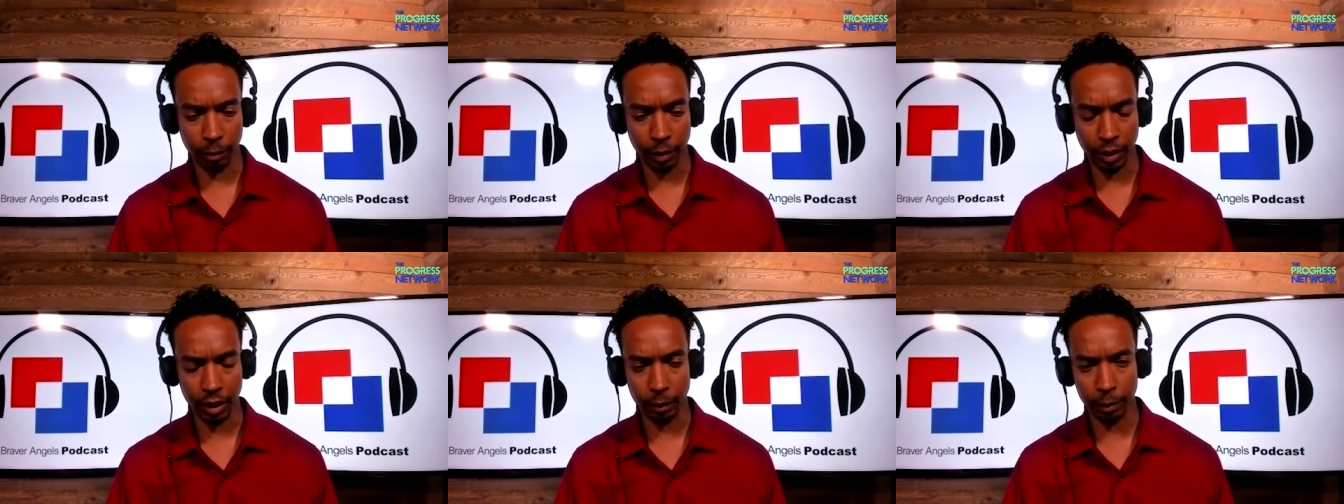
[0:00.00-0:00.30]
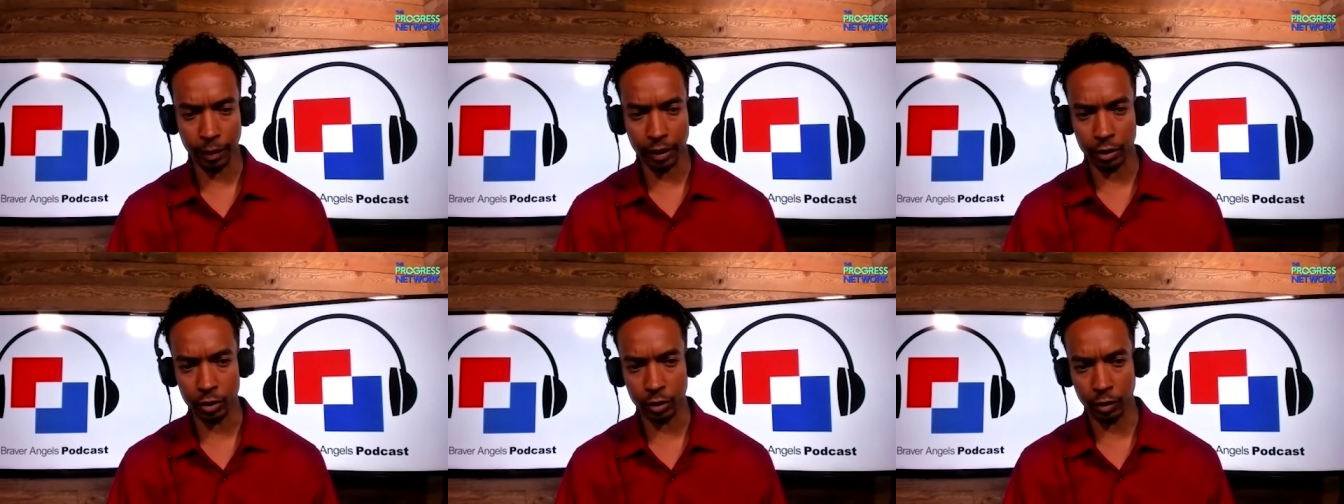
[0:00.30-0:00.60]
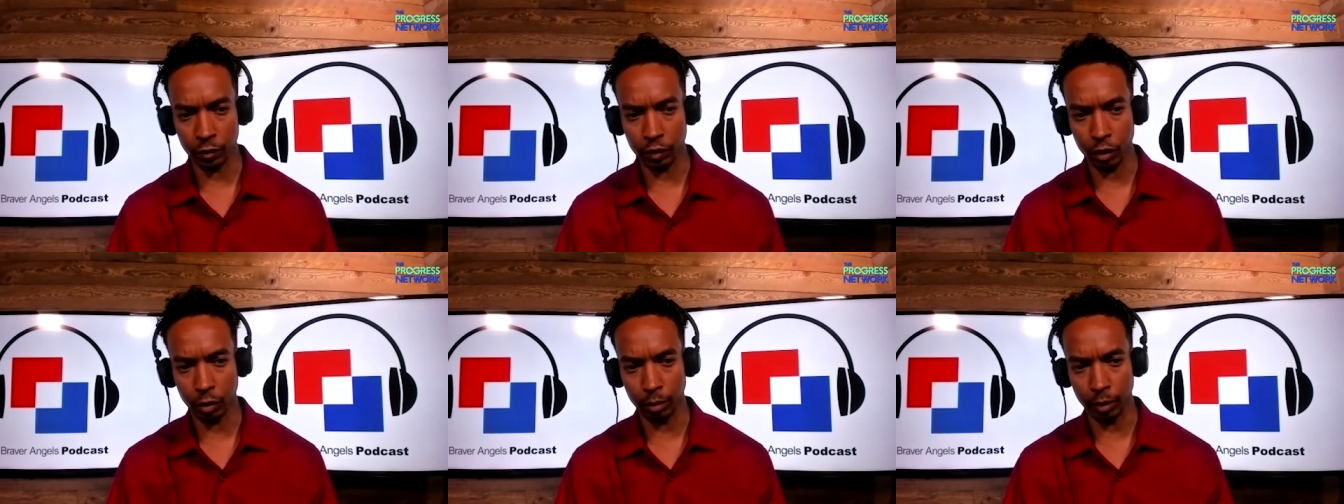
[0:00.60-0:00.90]
paint a picture
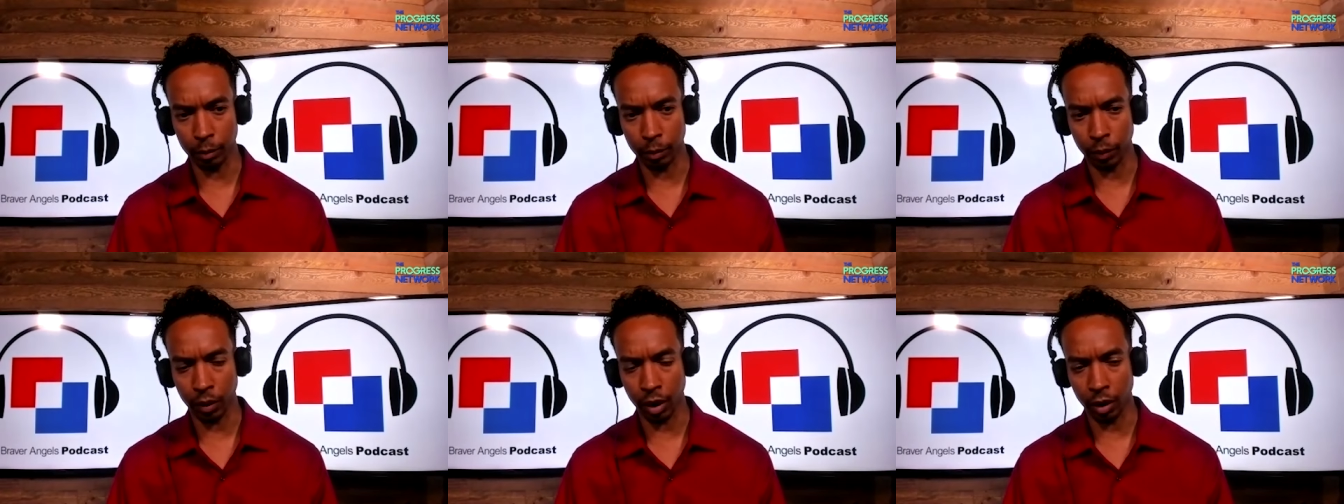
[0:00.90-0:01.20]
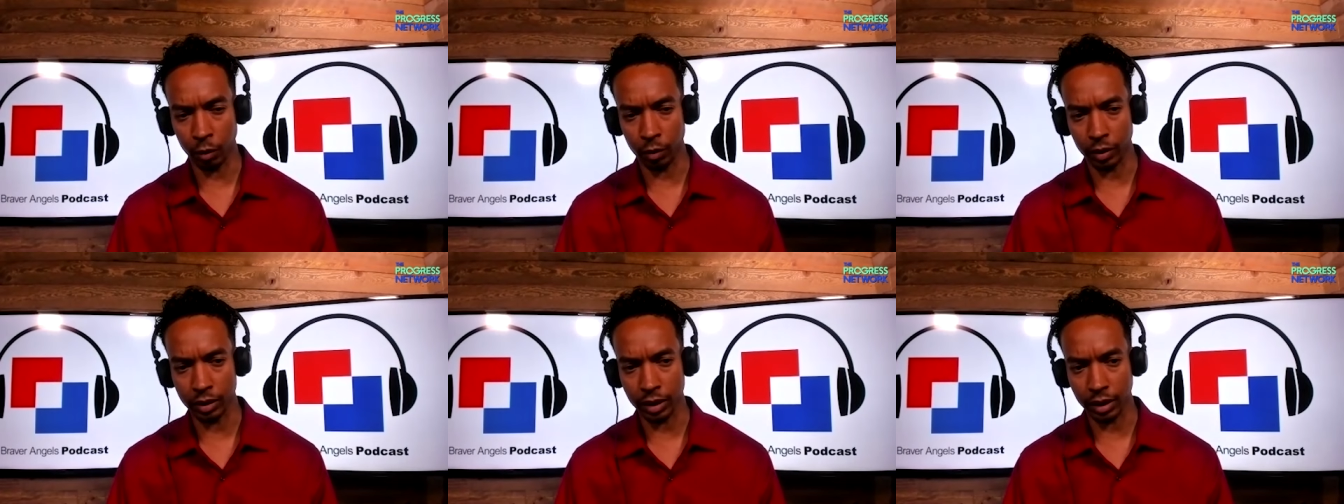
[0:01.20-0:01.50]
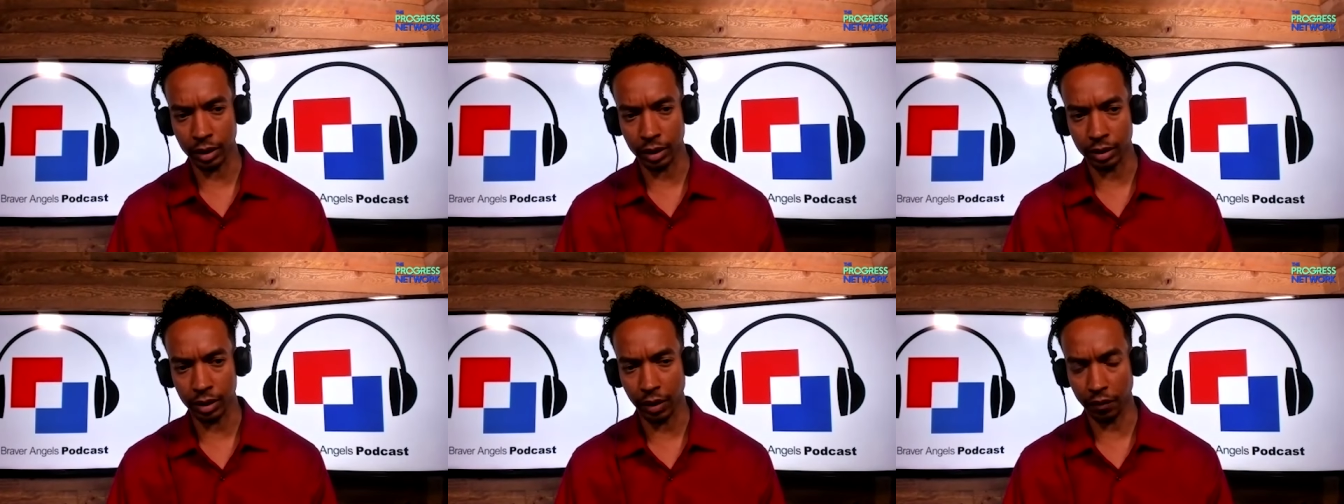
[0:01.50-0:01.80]
of human progress
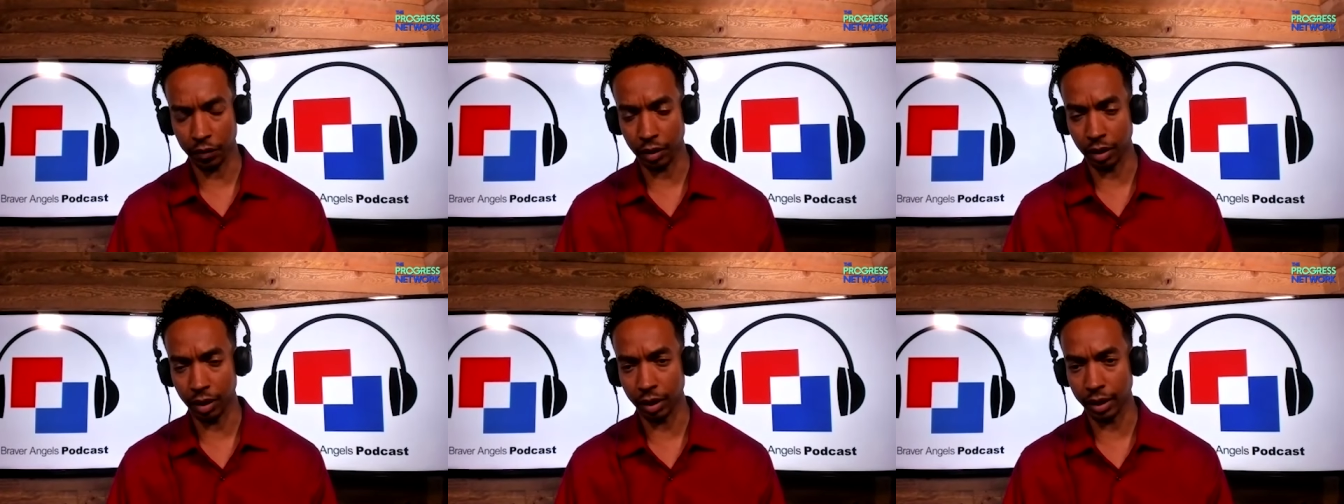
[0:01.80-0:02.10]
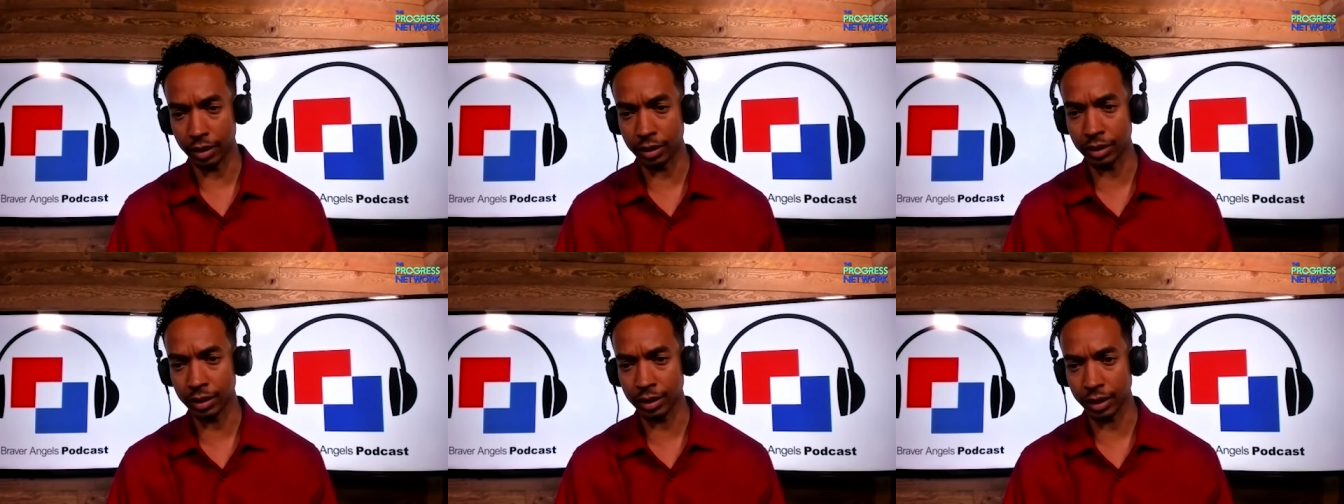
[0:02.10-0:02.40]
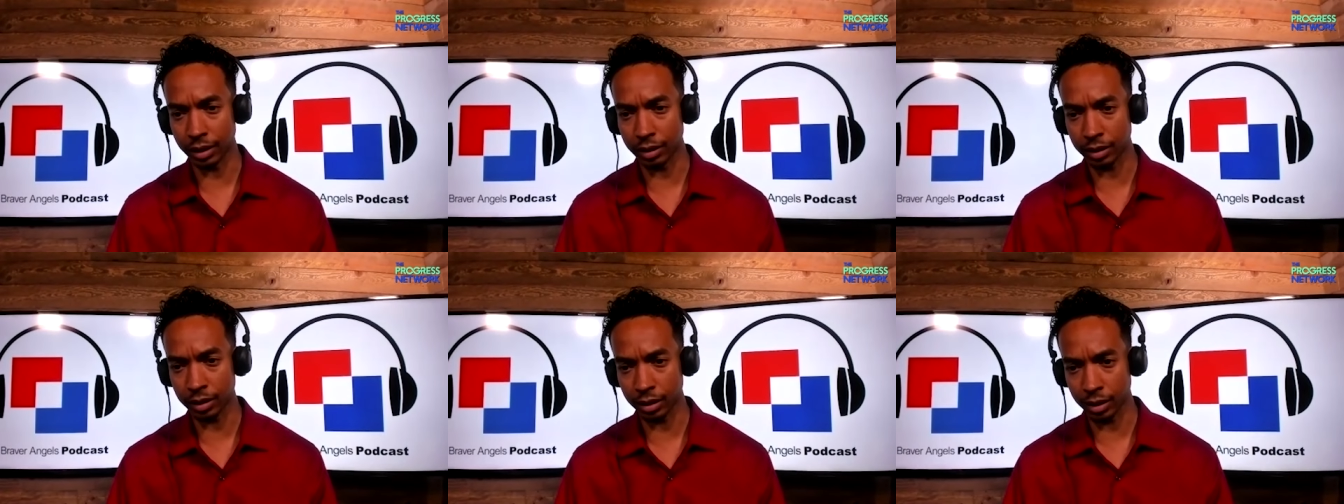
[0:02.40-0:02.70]
that is nevertheless
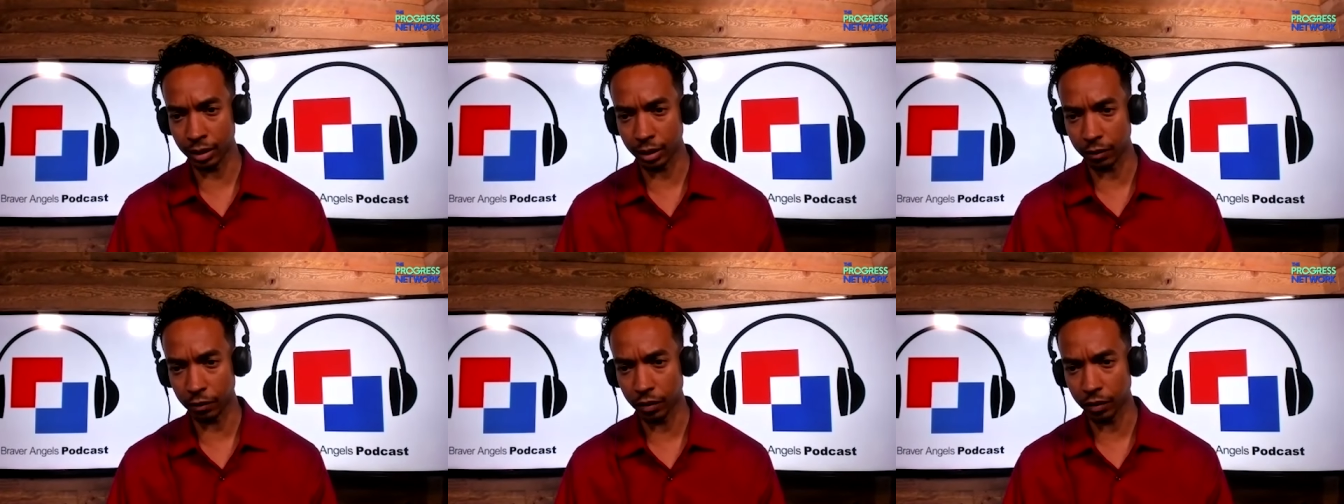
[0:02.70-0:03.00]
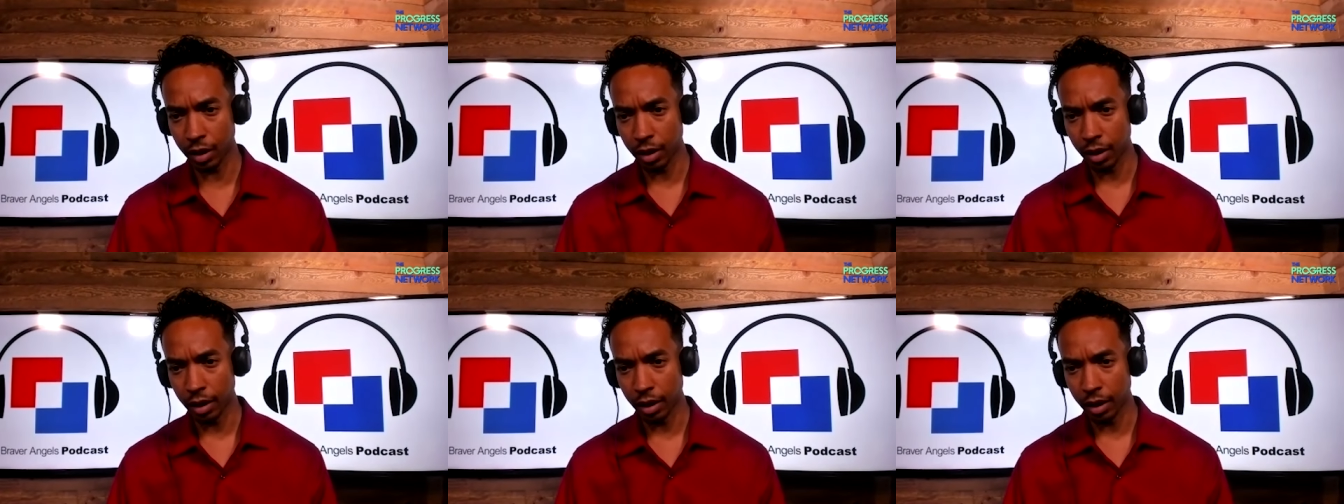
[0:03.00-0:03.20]
sensitive